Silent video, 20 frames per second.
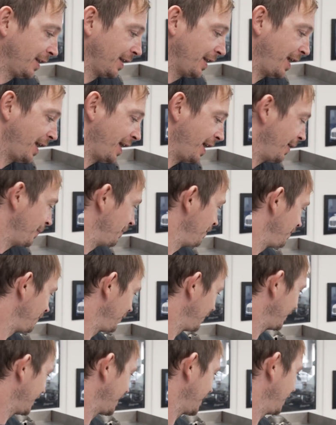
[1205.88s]

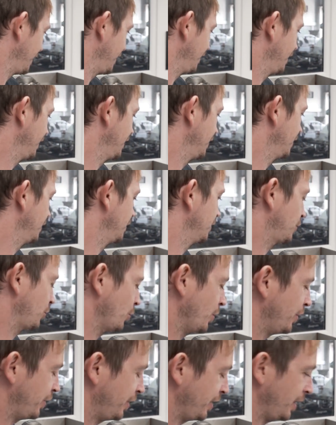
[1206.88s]

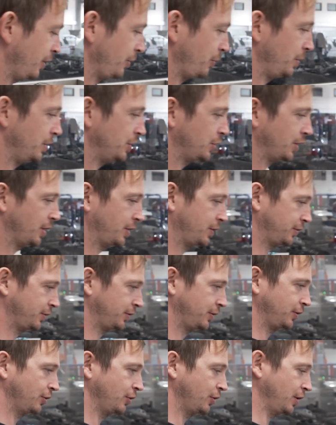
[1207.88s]
So I think we
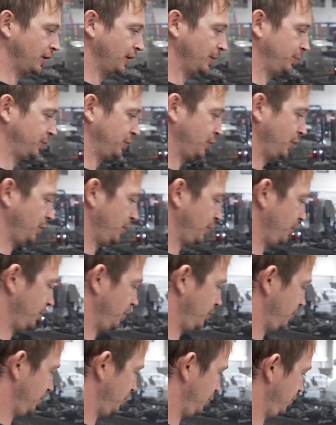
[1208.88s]
just got up
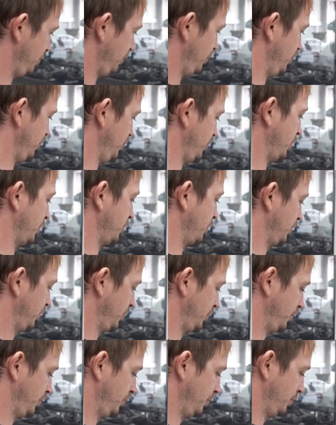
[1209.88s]
to
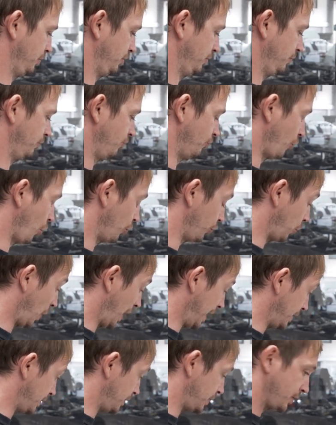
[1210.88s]
rod
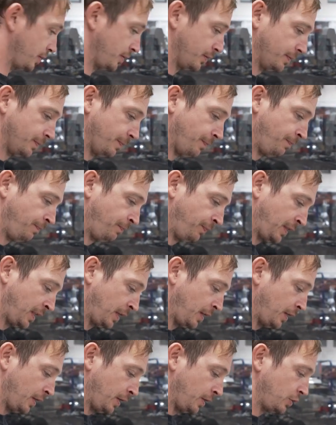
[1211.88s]
weights.
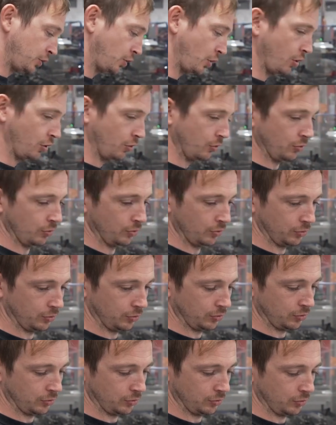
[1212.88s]
So
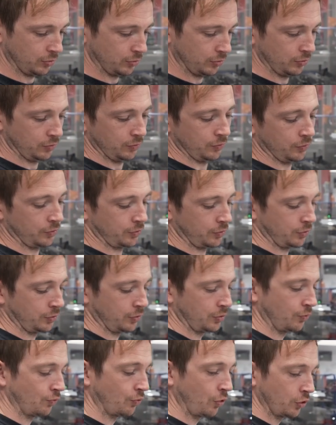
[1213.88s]

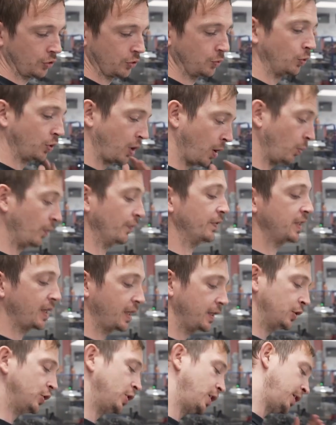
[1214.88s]
the rods will come with a
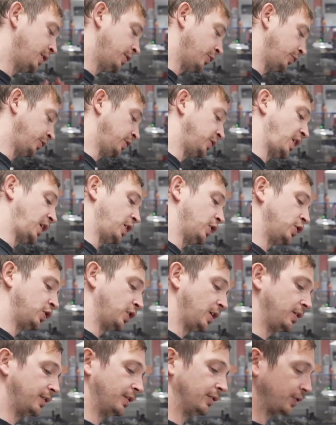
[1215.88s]
data sheet, and on your data
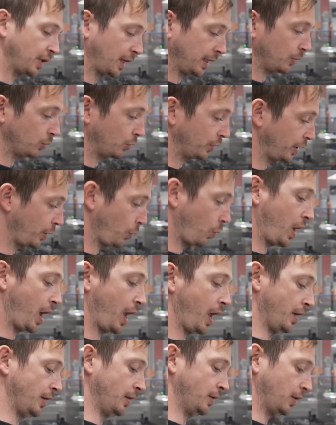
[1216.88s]
sheet they'll tell you what they
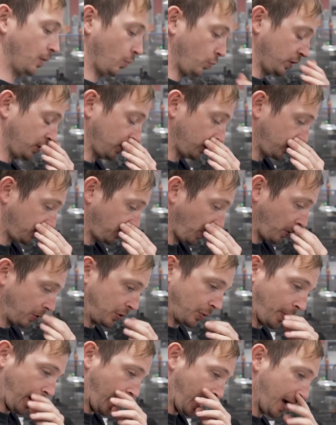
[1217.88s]
weigh, and we spoke
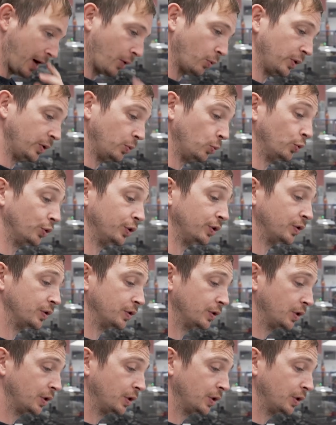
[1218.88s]
about how we would